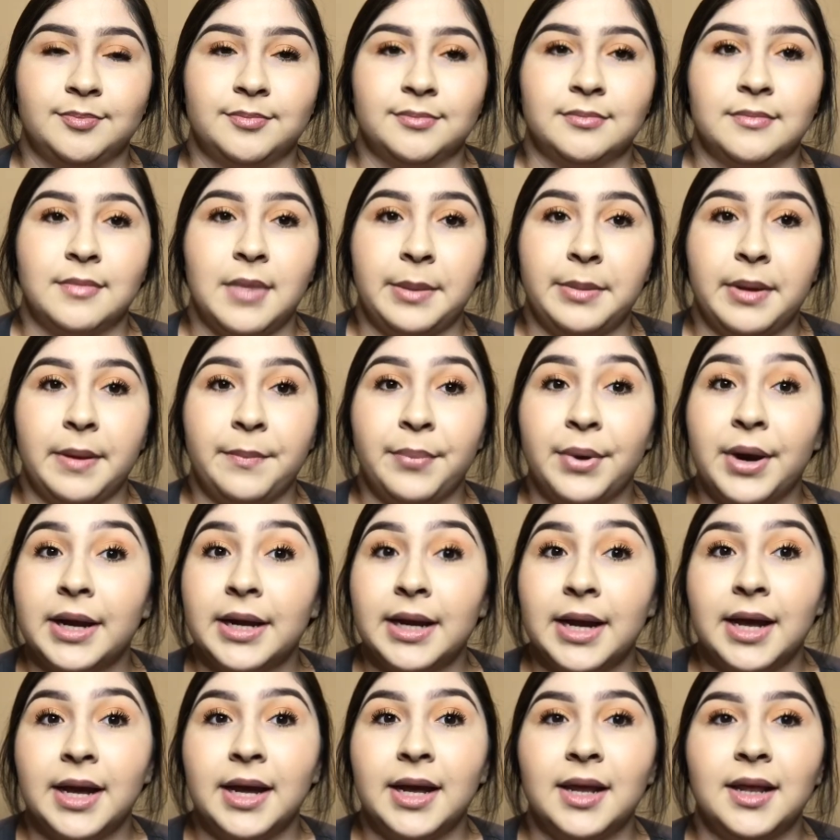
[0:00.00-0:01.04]
might be
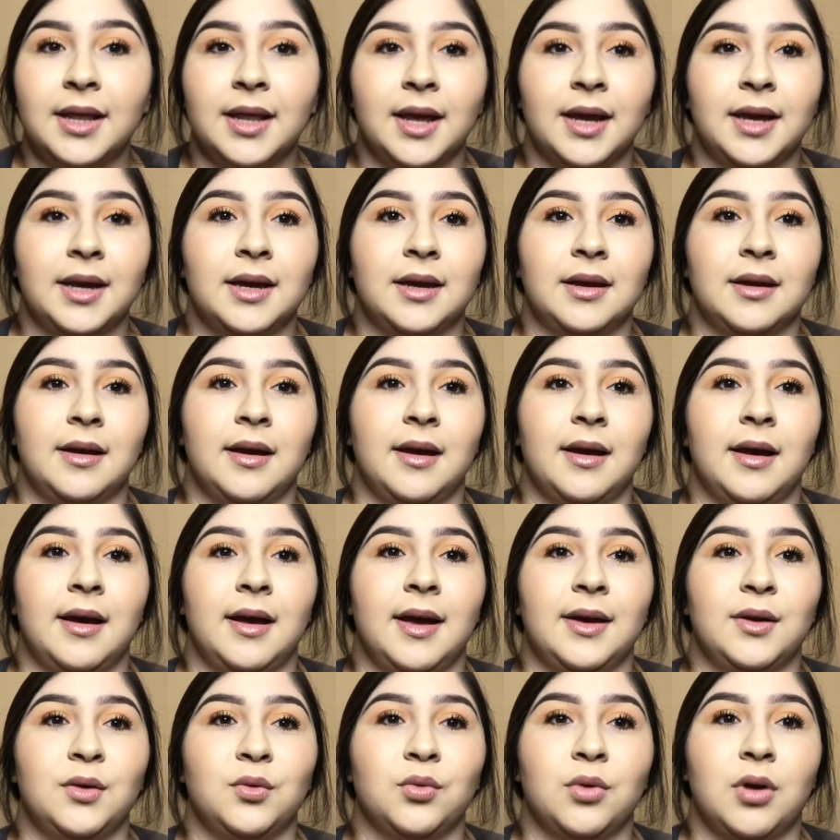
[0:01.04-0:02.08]
pregnant, like,
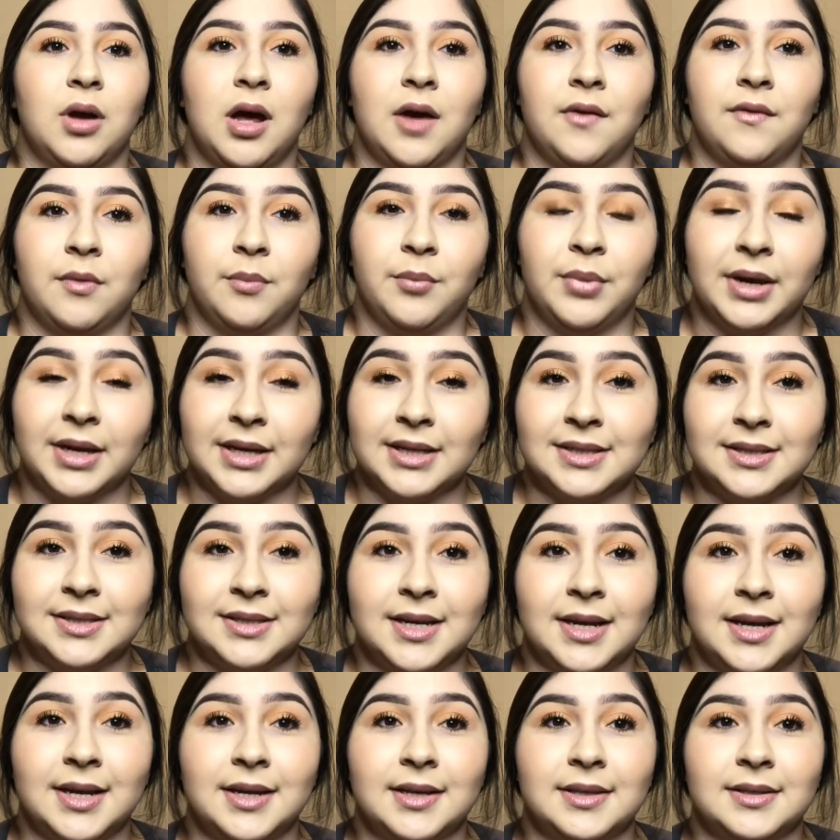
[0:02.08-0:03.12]
I do not have a pregnancy
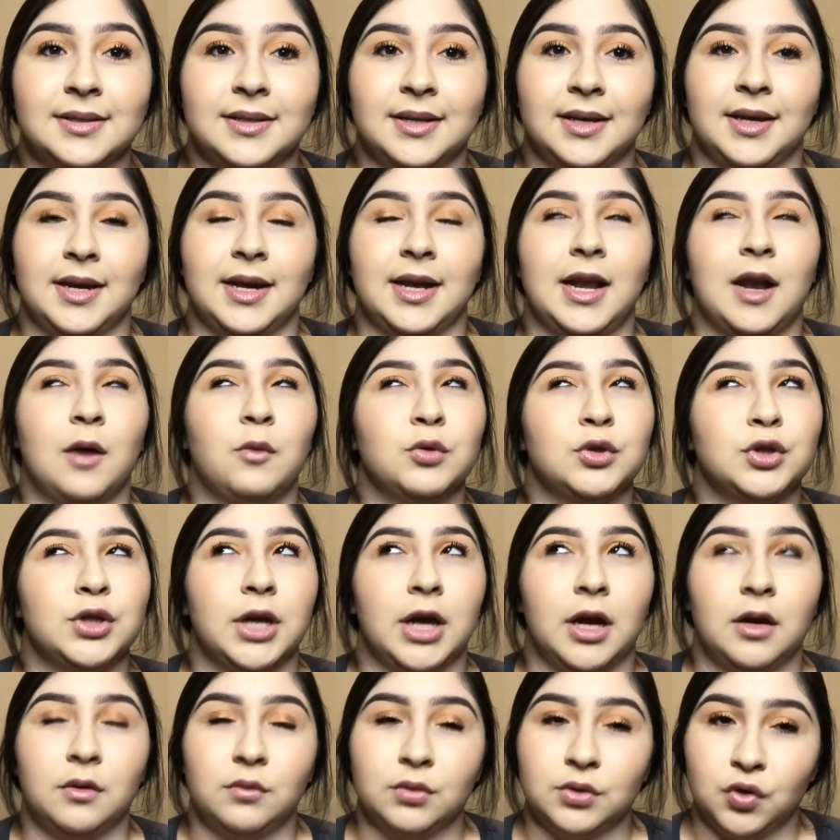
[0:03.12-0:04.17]
test, like, and I was
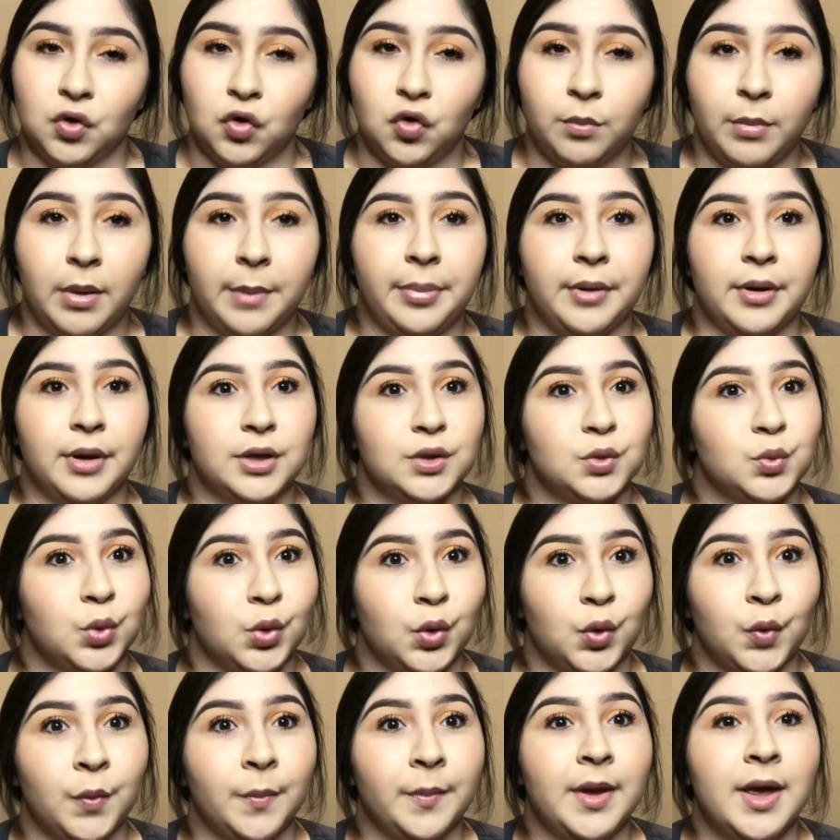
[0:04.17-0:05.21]
home, my parents were
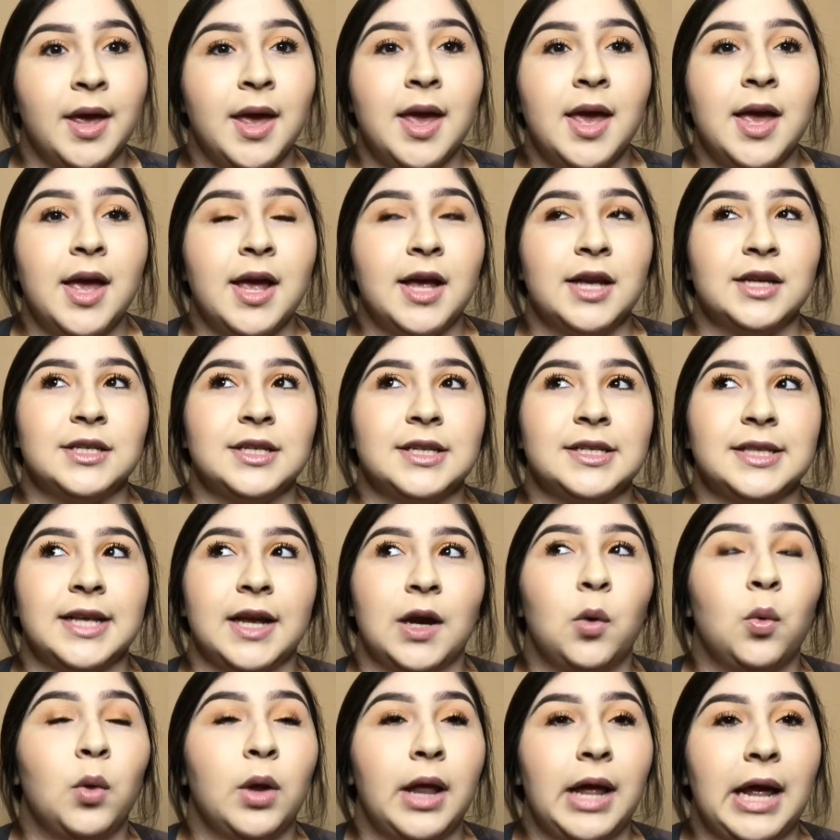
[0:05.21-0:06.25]
home, and she's like,
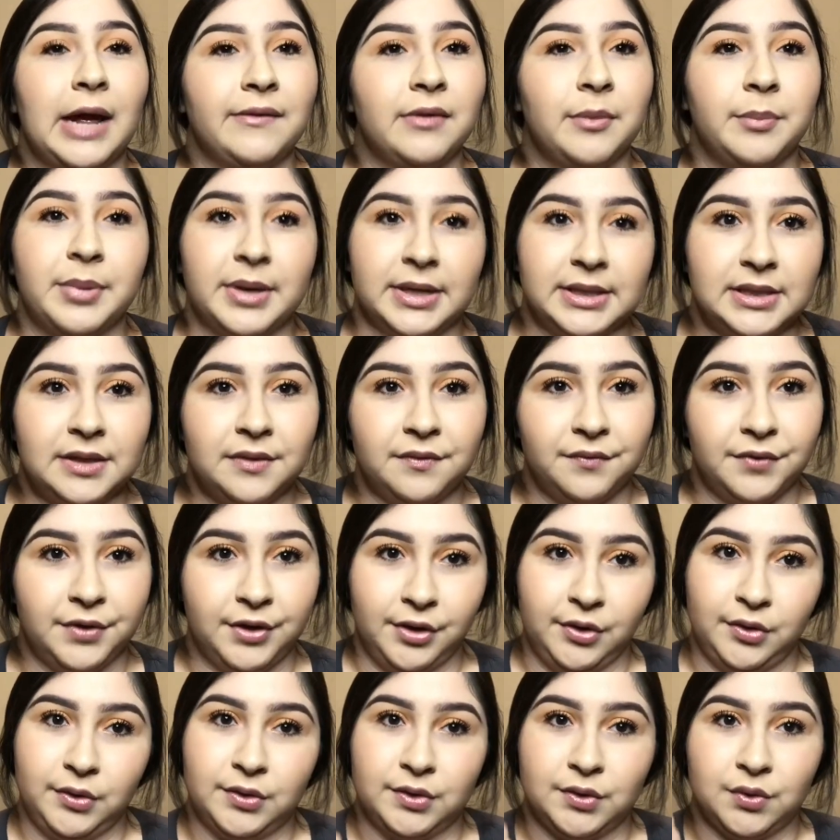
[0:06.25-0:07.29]
well, I have a present for
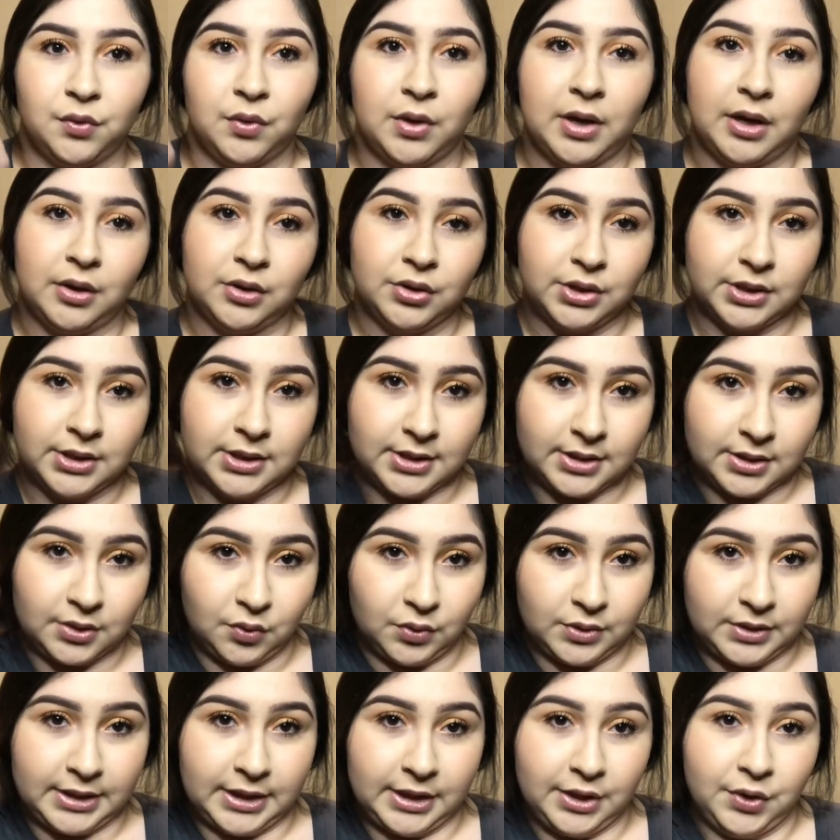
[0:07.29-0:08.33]
you, so I'll just go
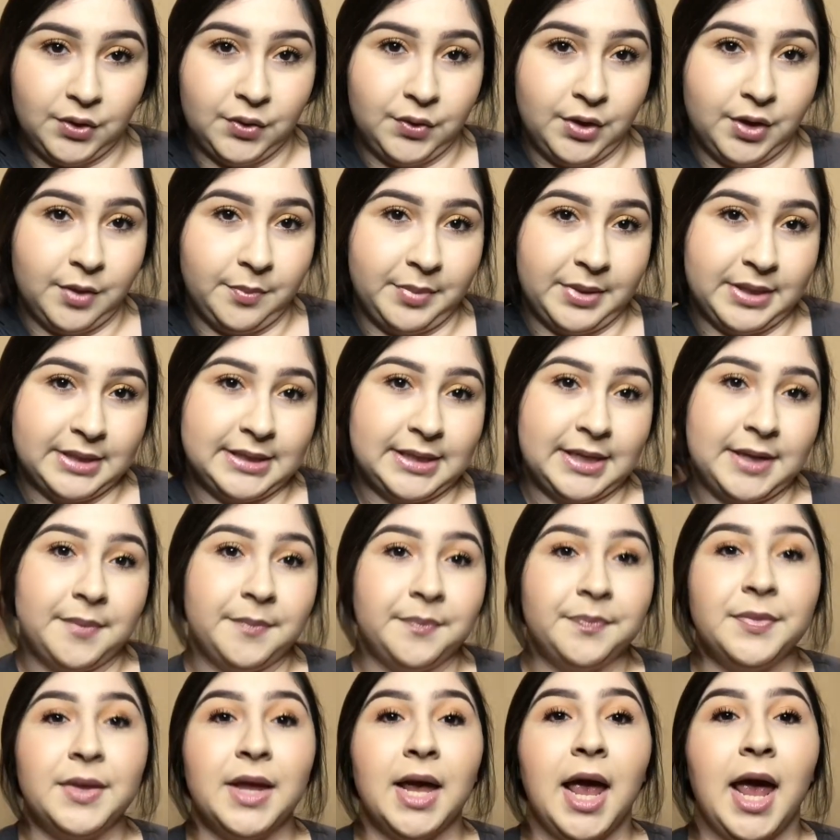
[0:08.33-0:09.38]
take you your present,
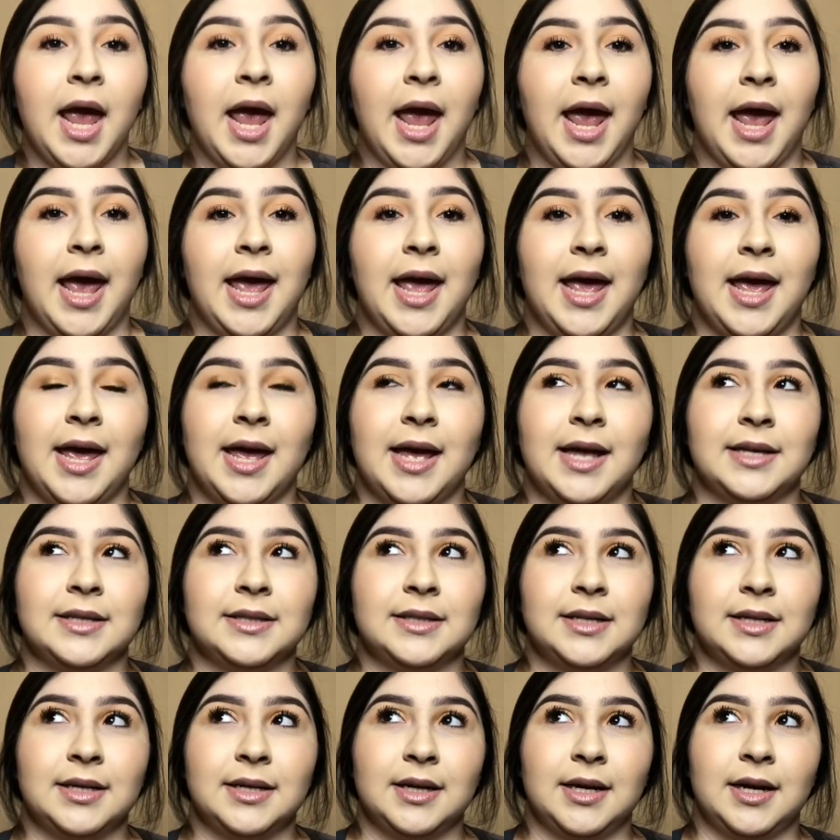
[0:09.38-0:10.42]
and
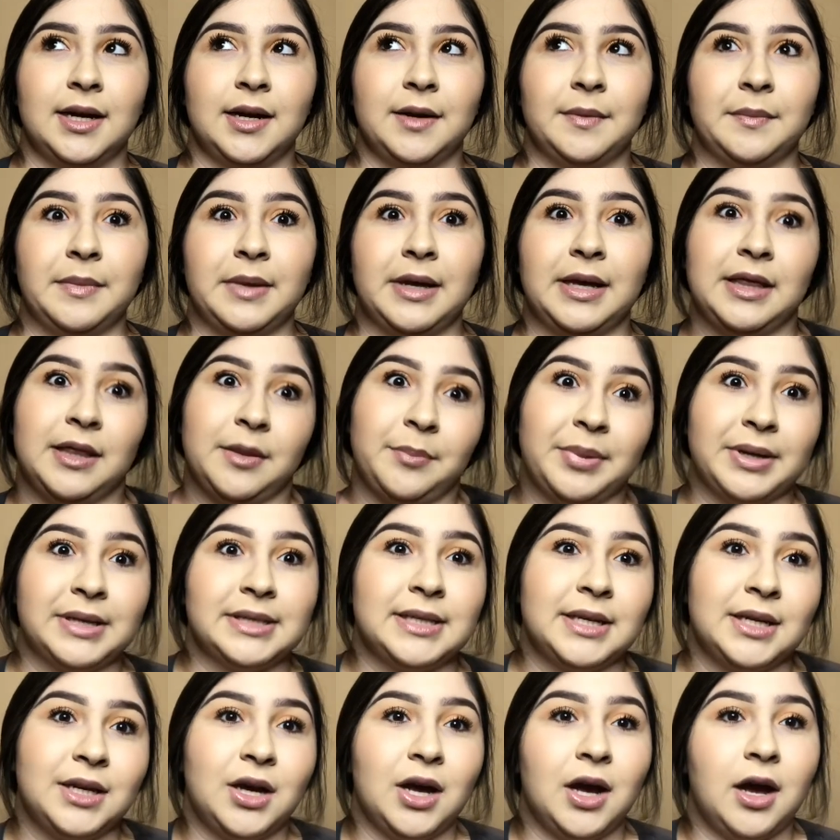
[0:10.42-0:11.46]
in the
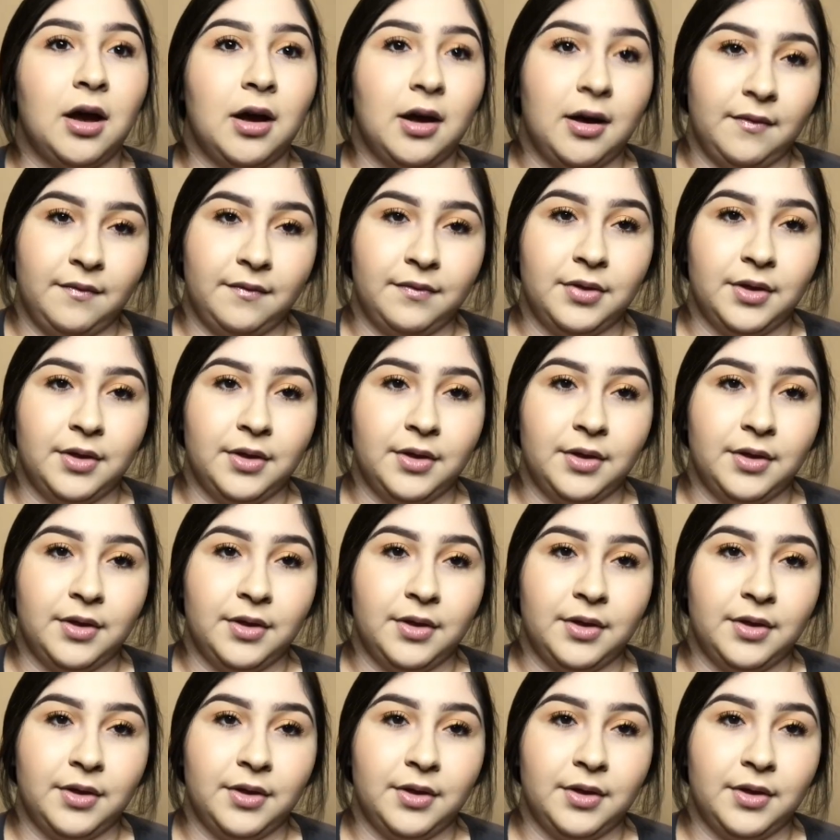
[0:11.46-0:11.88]
present I'll have